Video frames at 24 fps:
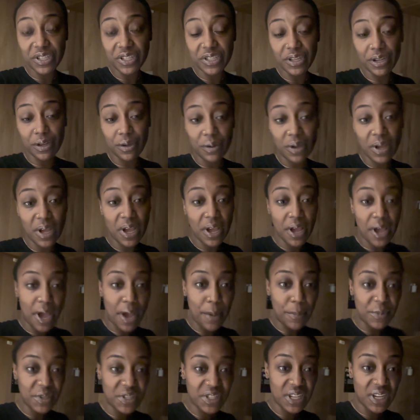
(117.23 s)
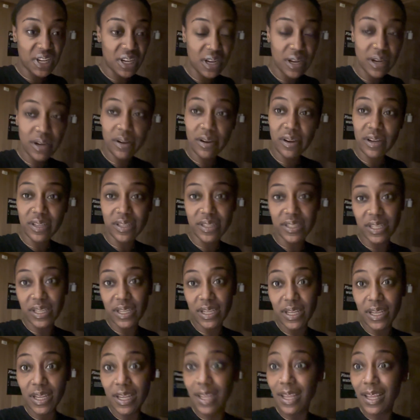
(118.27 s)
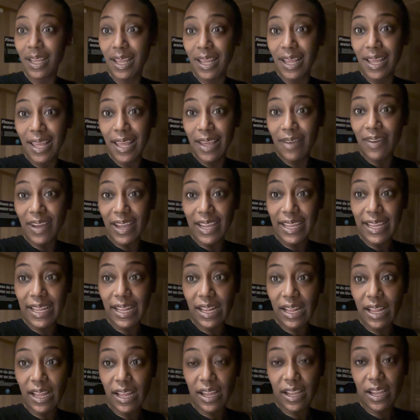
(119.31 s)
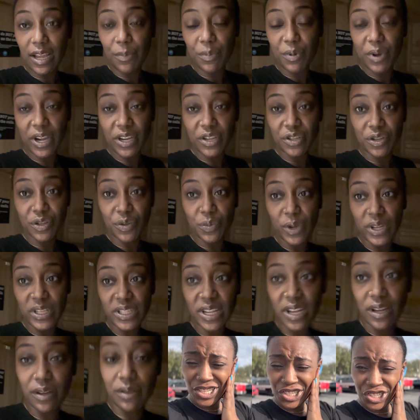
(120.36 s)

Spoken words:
So I'm going to sit in here and see if I can get a couple extra sweats out.